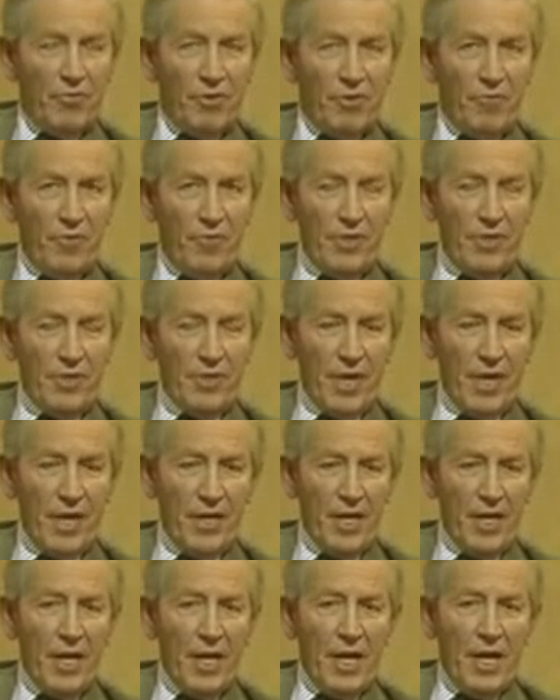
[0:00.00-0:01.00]
Now,
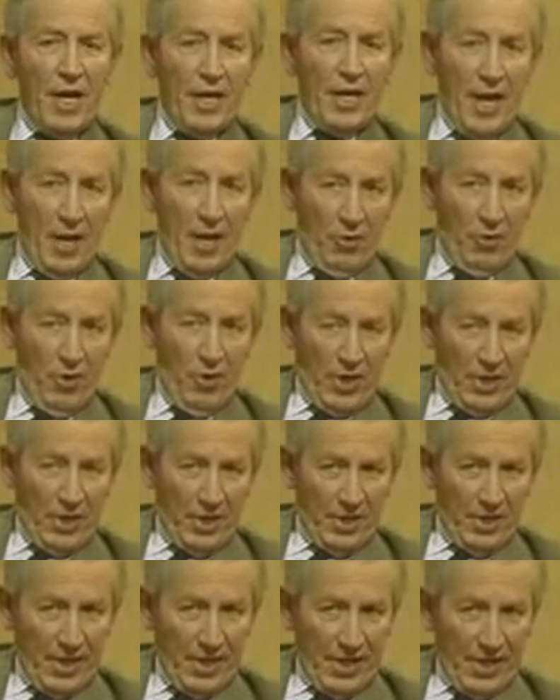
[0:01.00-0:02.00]
he does
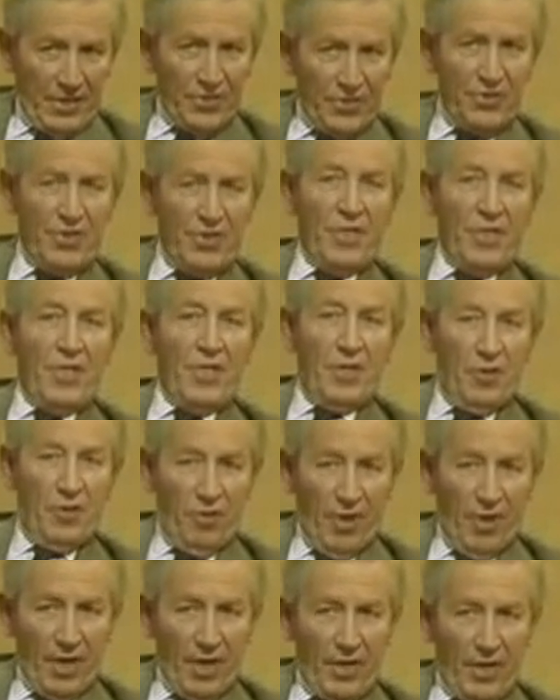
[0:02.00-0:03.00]
then try
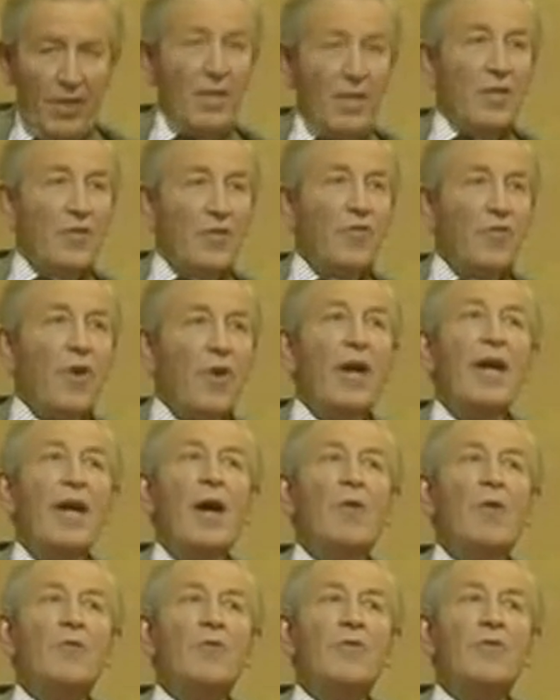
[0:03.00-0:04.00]
out this thought.
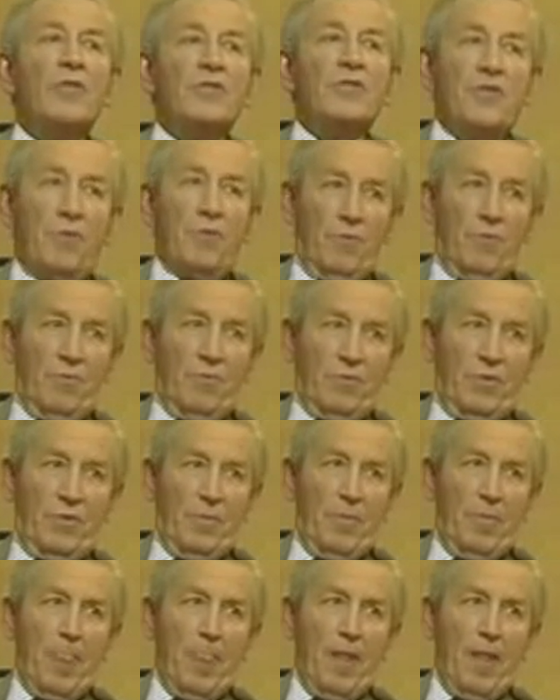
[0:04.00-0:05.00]
And it
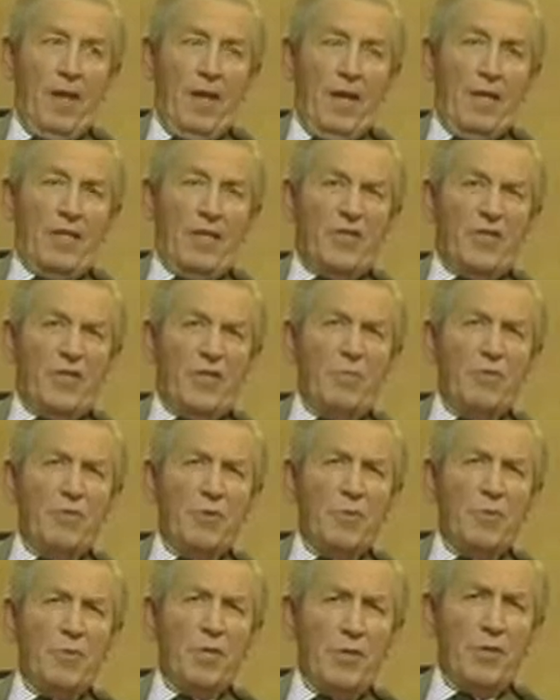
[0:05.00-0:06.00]
seems to me not so
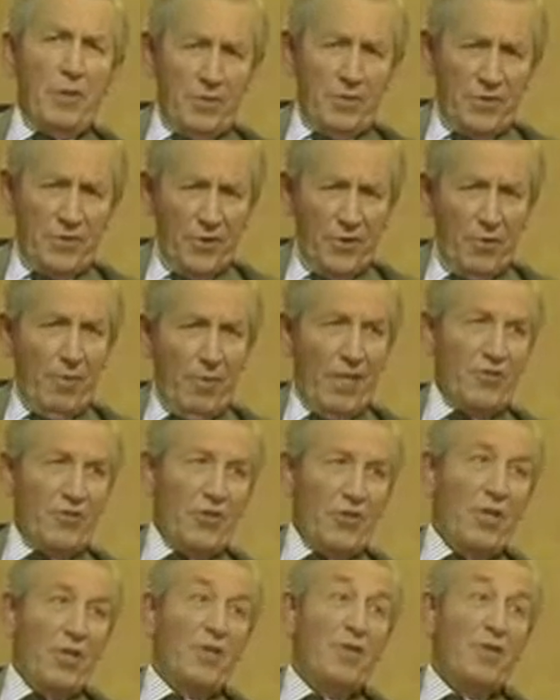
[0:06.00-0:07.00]
much a theory
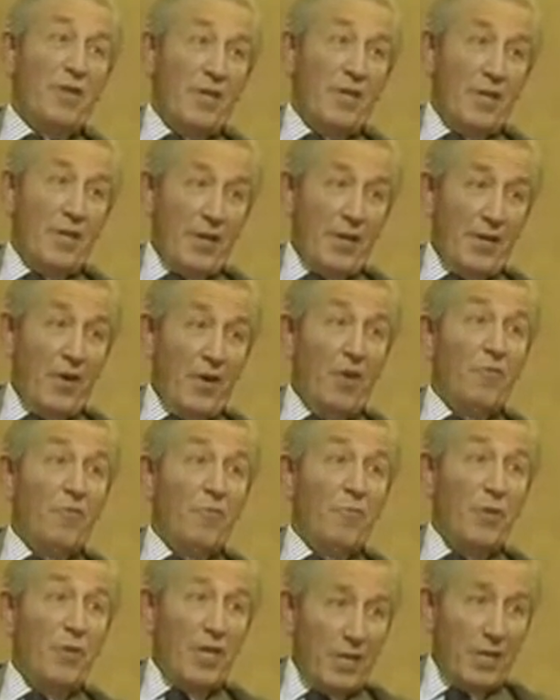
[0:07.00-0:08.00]
of being, not so
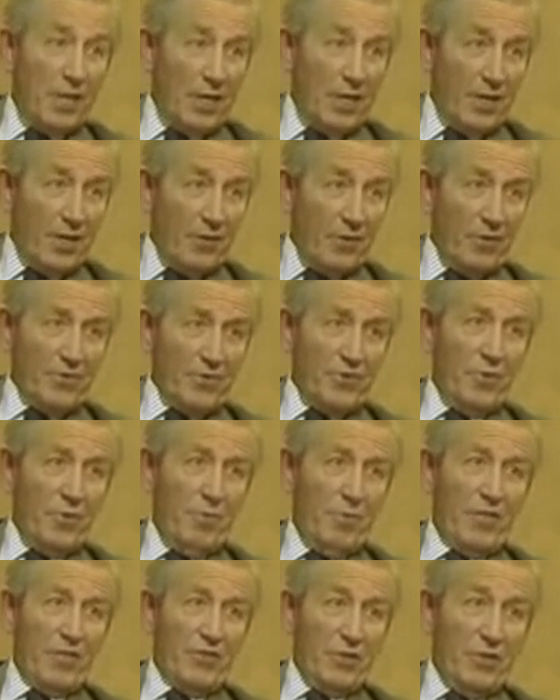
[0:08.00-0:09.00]
much a theory
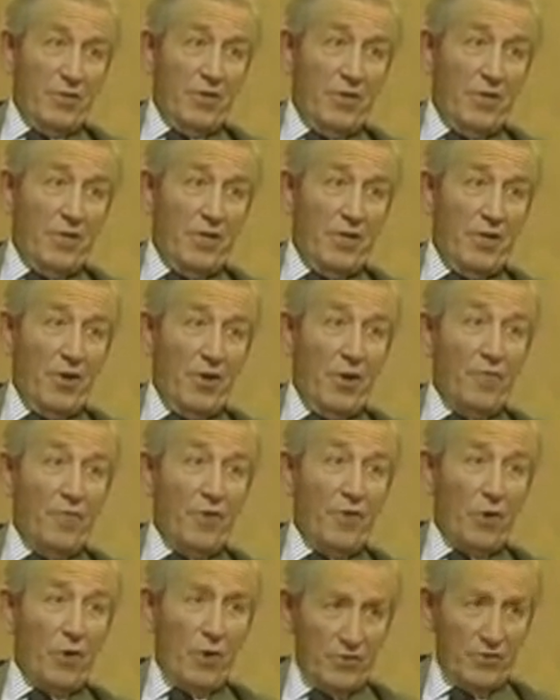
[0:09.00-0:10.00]
of the cosmos,
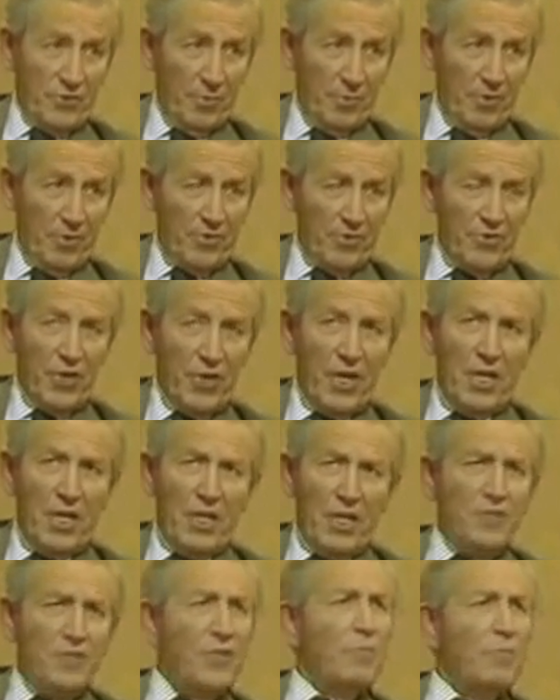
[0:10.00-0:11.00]
it seems to me a
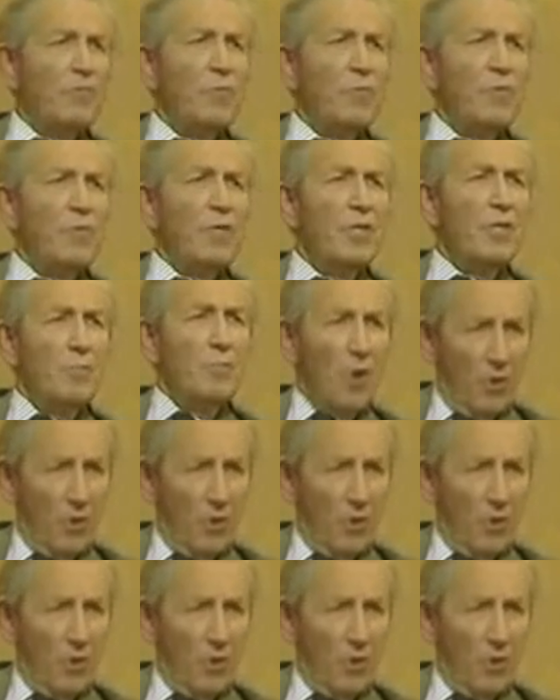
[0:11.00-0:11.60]
moral theory.